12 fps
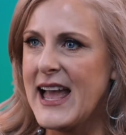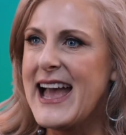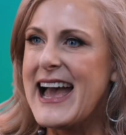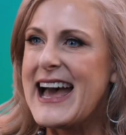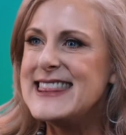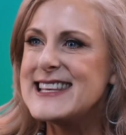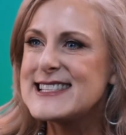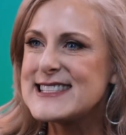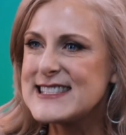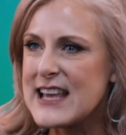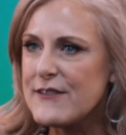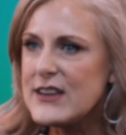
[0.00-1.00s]
And the
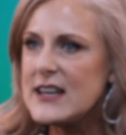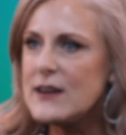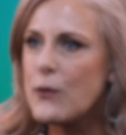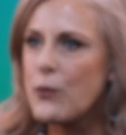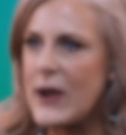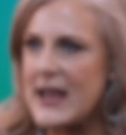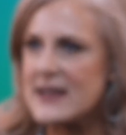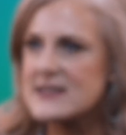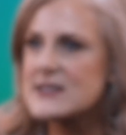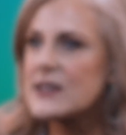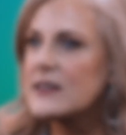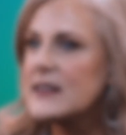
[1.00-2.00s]
7 ways
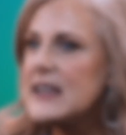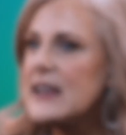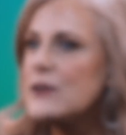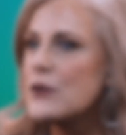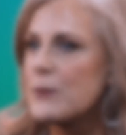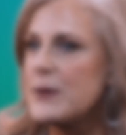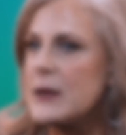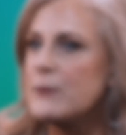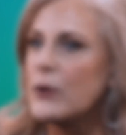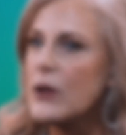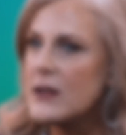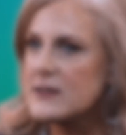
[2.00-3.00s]
to lead your
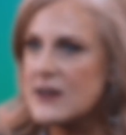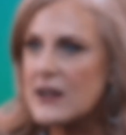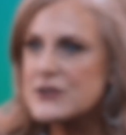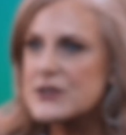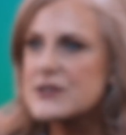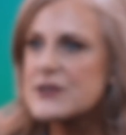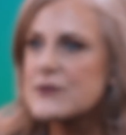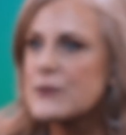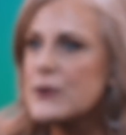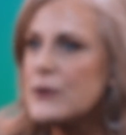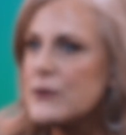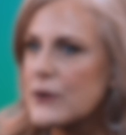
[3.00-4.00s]
people, not just
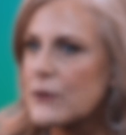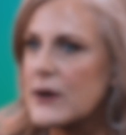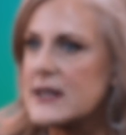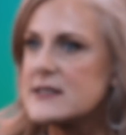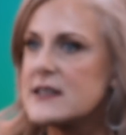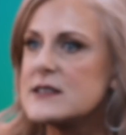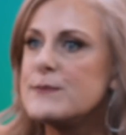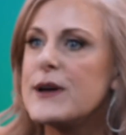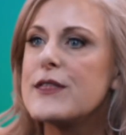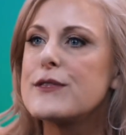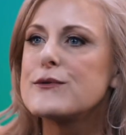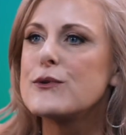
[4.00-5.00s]
through the crisis, but
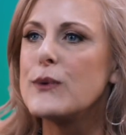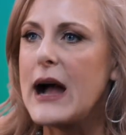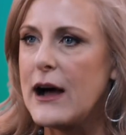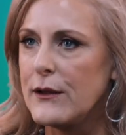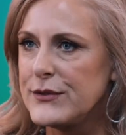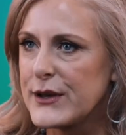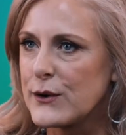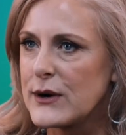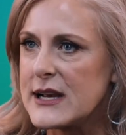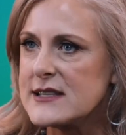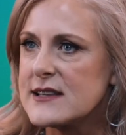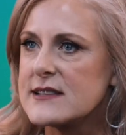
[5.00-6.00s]
throughout the
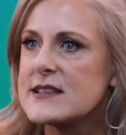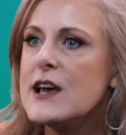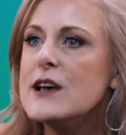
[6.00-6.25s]
crisis,